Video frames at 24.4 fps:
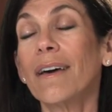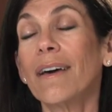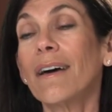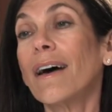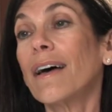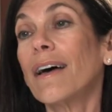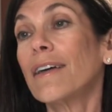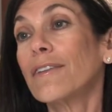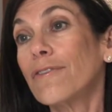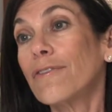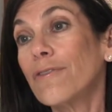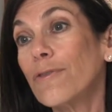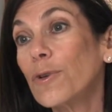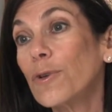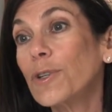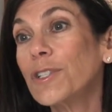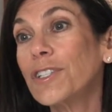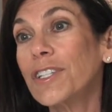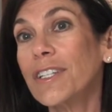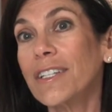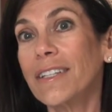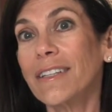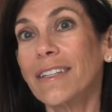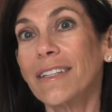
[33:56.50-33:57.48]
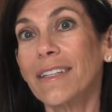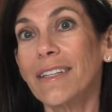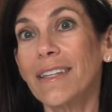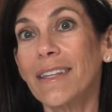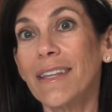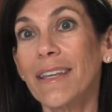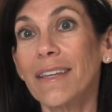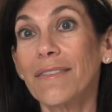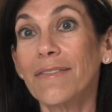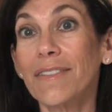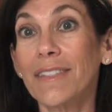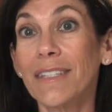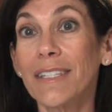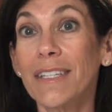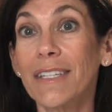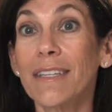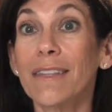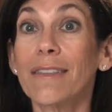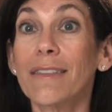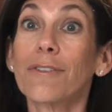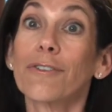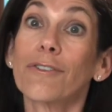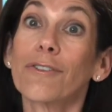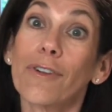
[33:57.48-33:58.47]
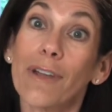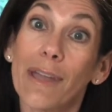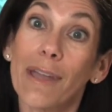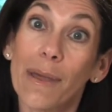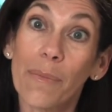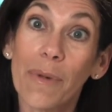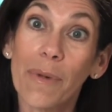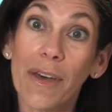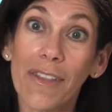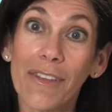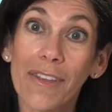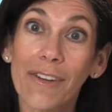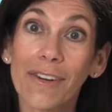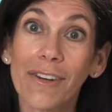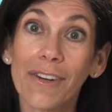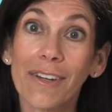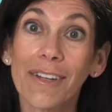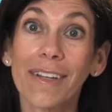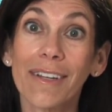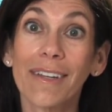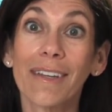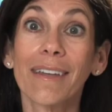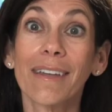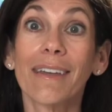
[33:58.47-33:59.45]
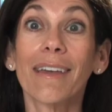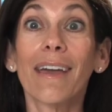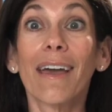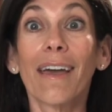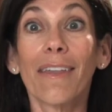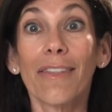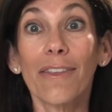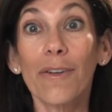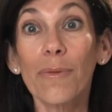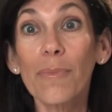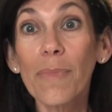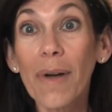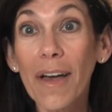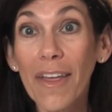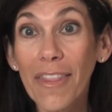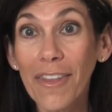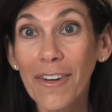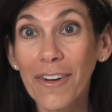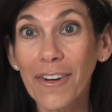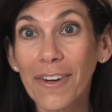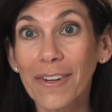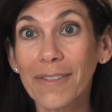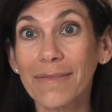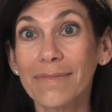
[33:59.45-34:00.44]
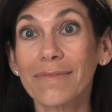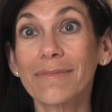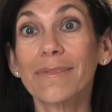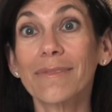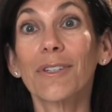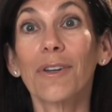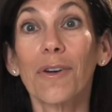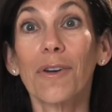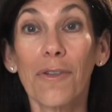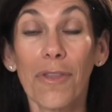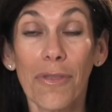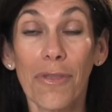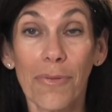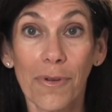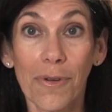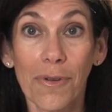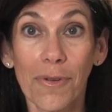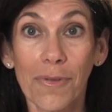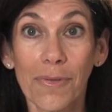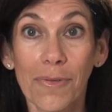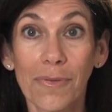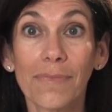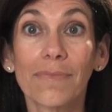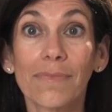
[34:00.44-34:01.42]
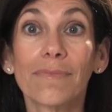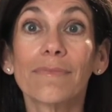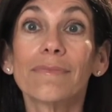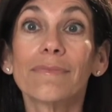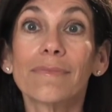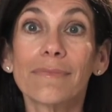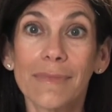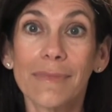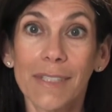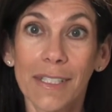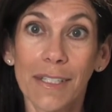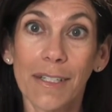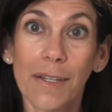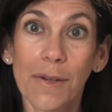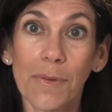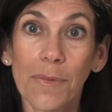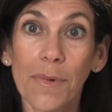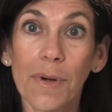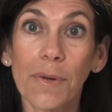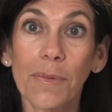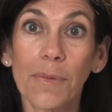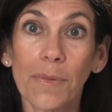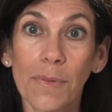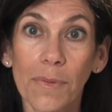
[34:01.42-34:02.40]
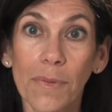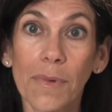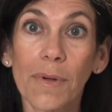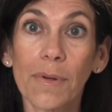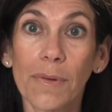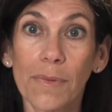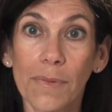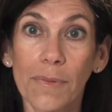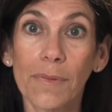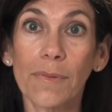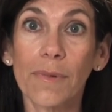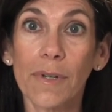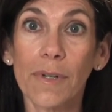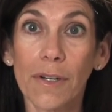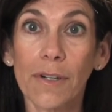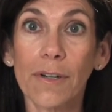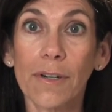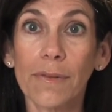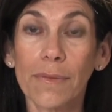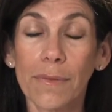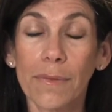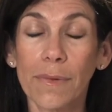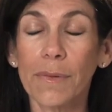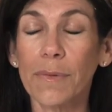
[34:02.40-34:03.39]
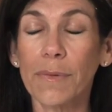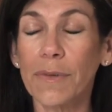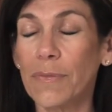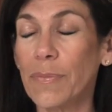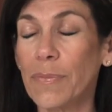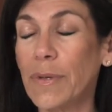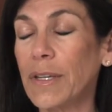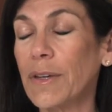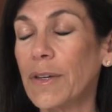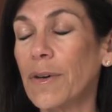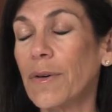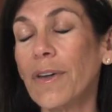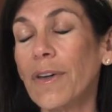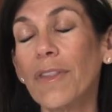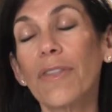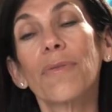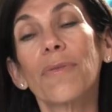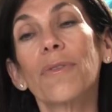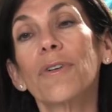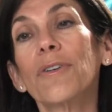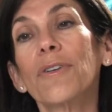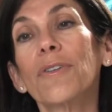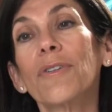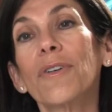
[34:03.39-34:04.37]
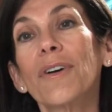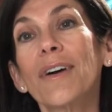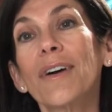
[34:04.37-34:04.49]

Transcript: Unfortunately, they've seen their grandmother and their mother go through, you know, what we've been going through.